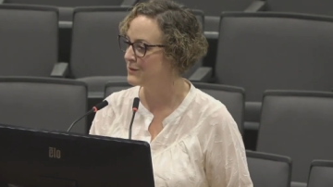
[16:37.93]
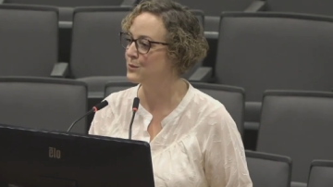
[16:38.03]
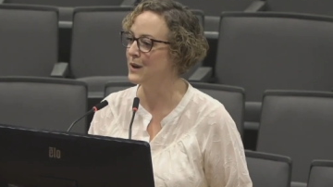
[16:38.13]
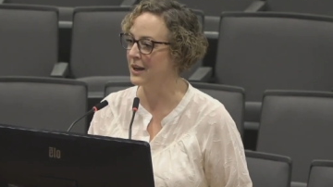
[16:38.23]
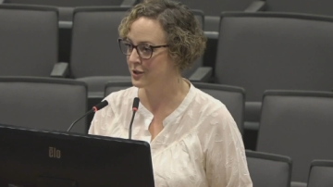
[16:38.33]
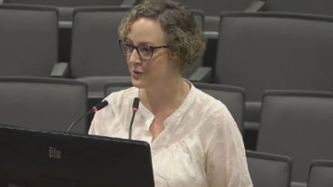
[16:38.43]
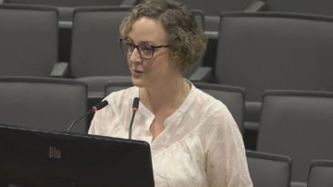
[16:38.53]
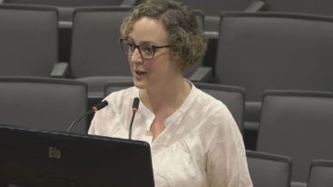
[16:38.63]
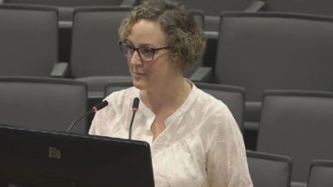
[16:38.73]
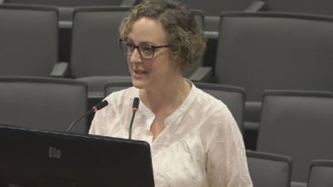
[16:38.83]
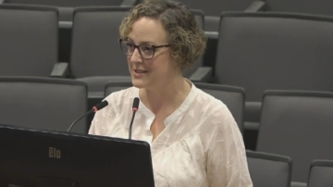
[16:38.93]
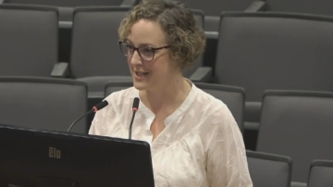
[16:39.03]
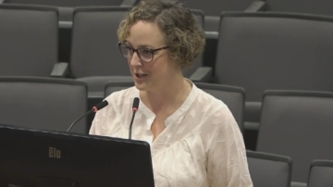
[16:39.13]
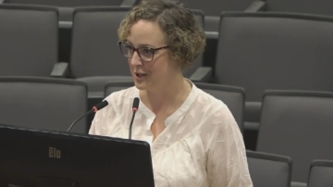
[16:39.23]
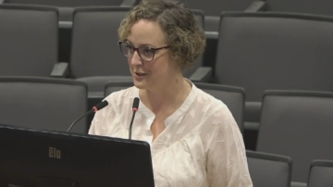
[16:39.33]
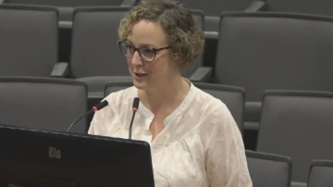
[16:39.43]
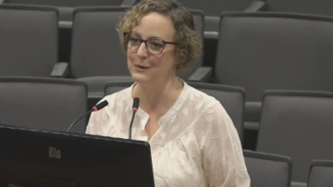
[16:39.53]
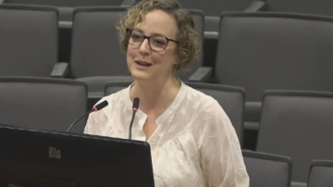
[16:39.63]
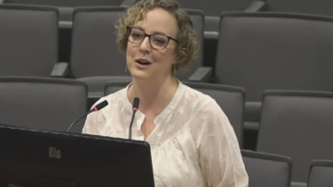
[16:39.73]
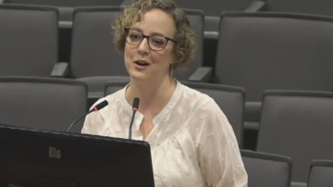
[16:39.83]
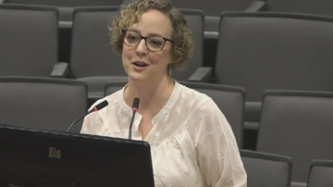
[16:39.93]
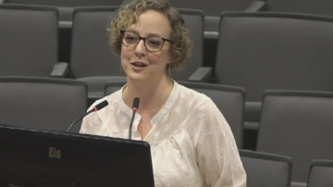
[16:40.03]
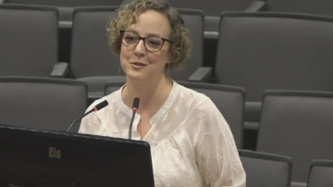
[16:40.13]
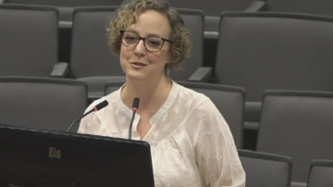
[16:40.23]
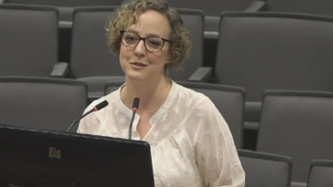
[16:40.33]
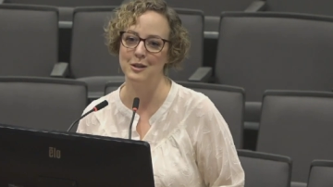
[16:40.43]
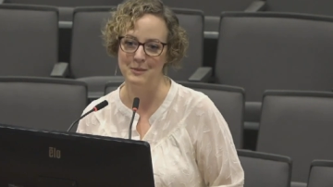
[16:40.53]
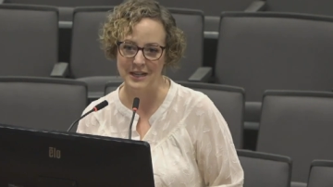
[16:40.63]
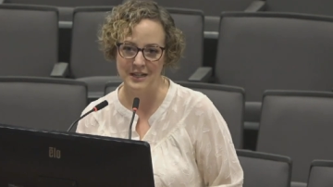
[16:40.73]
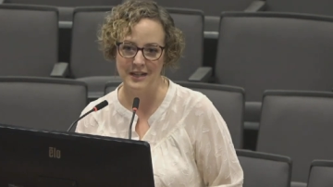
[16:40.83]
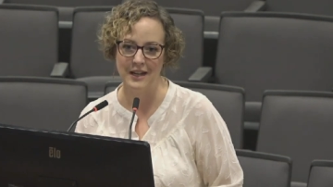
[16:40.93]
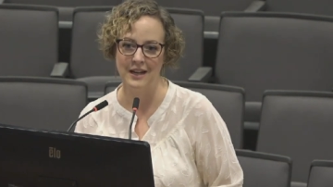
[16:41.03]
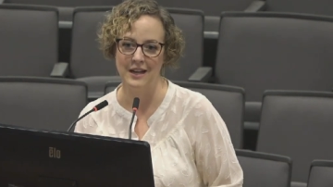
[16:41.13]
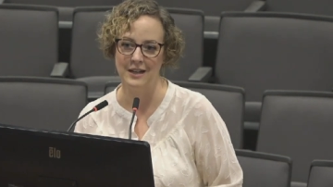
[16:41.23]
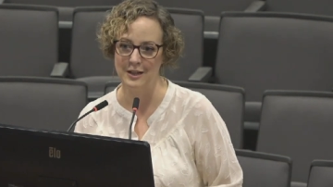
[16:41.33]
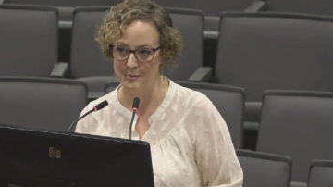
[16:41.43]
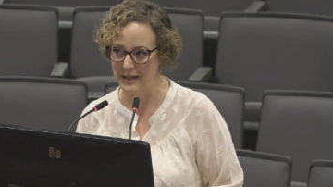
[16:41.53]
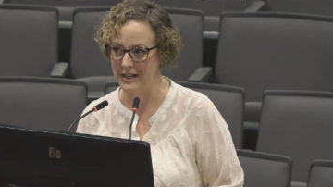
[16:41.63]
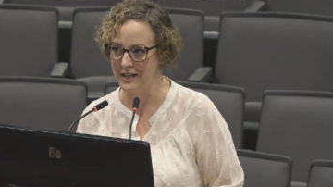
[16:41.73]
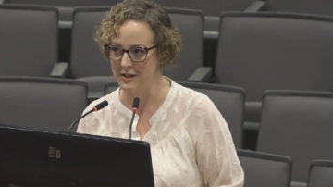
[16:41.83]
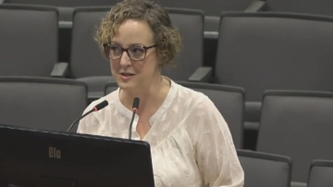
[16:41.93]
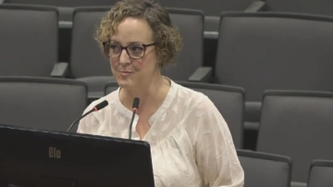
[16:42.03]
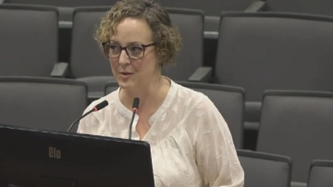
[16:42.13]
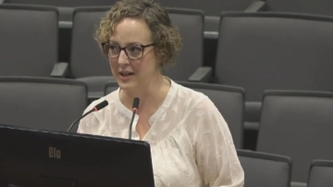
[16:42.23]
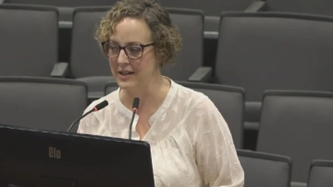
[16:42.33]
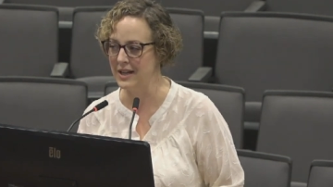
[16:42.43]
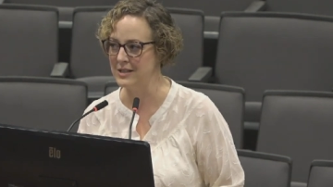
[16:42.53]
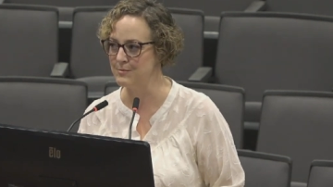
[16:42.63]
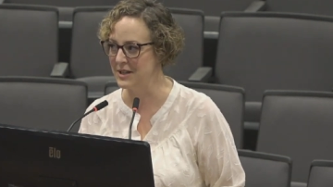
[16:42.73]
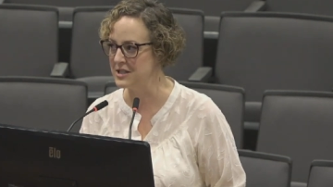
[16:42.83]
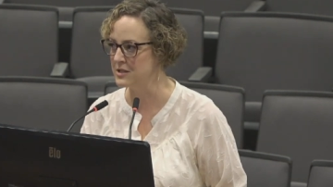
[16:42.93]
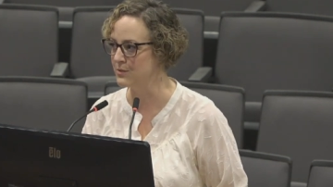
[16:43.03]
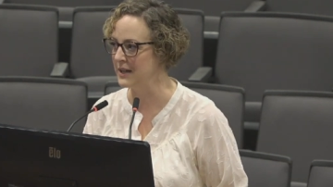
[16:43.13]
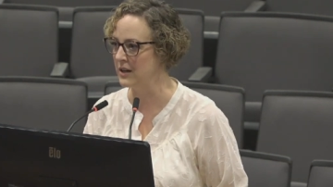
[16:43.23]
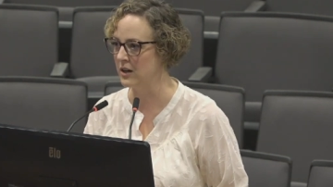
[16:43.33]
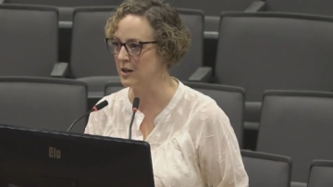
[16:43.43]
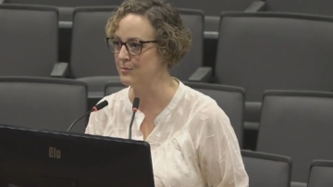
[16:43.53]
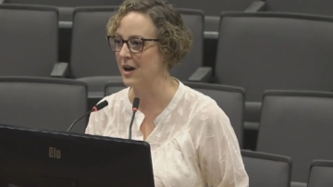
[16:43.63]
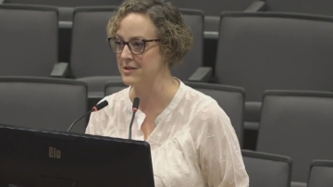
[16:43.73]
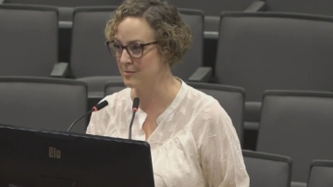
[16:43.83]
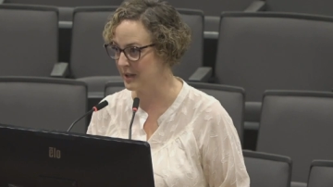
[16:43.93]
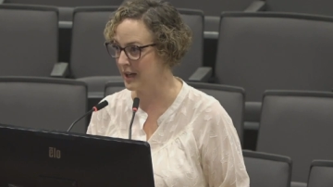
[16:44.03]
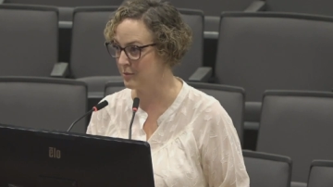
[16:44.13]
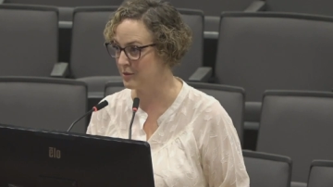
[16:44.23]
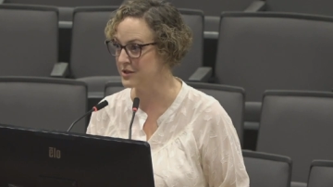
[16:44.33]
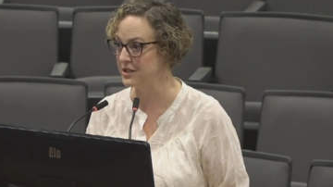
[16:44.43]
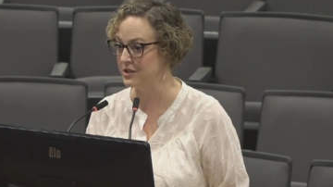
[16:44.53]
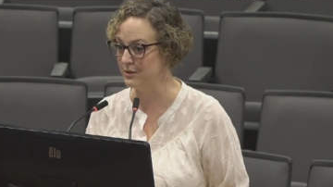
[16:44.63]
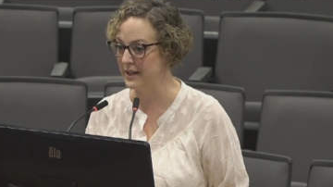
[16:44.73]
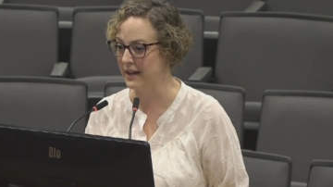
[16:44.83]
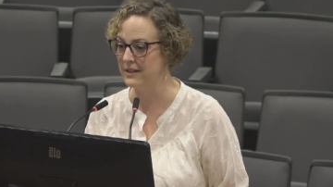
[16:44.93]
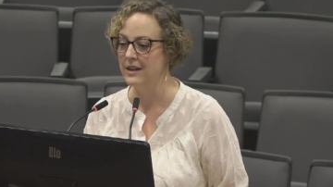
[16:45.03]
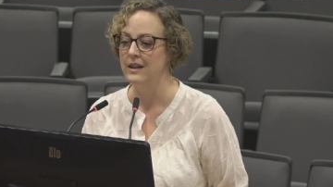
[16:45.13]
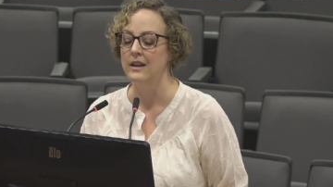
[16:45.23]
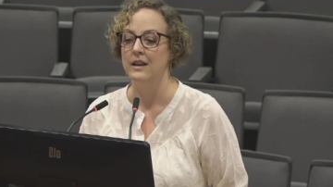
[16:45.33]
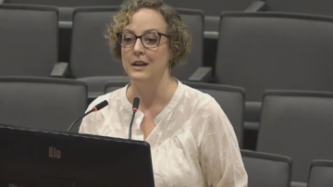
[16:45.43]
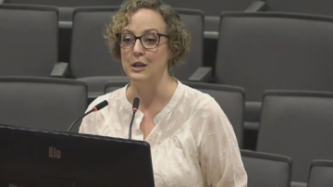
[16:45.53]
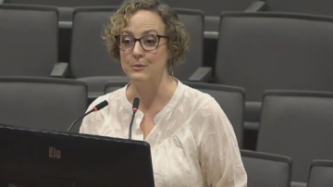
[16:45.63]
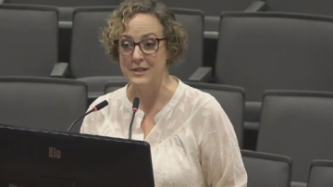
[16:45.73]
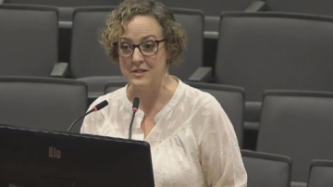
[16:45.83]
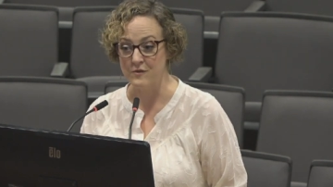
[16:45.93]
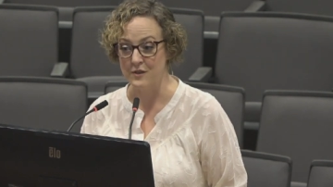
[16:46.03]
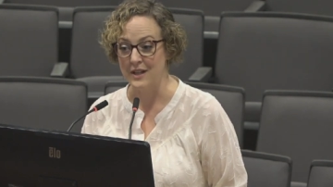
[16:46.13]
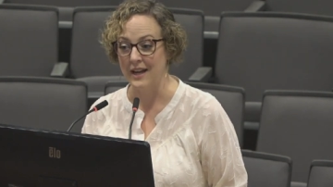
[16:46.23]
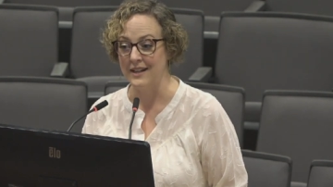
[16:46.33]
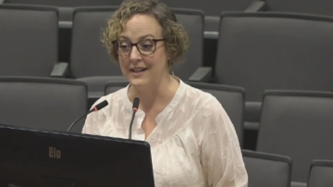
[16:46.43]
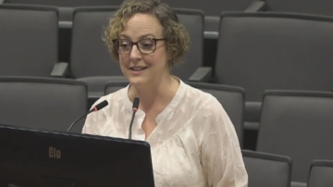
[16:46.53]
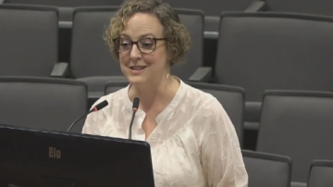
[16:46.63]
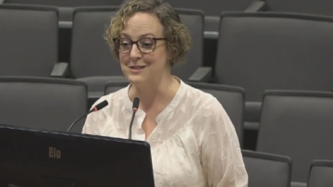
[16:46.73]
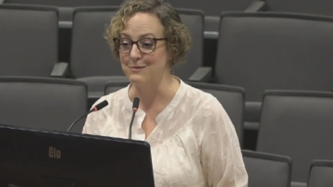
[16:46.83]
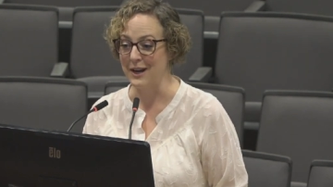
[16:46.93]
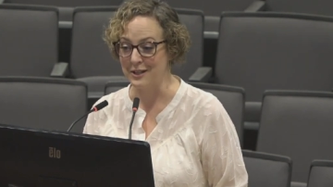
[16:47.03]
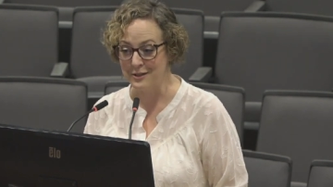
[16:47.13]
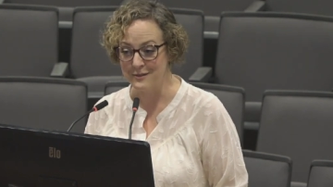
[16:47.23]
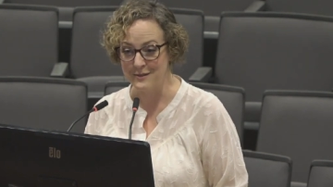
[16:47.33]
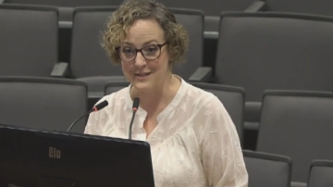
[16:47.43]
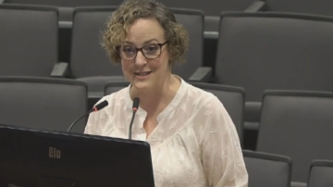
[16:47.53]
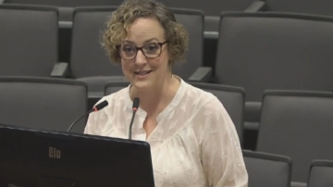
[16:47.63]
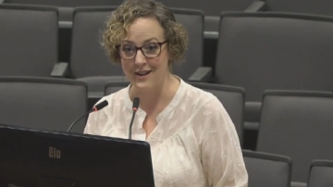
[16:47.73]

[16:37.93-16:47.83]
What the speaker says: raccoon rabies here, that we are limiting and eliminating the spread as much as we are possibly able to do that. And the reason for that is raccoons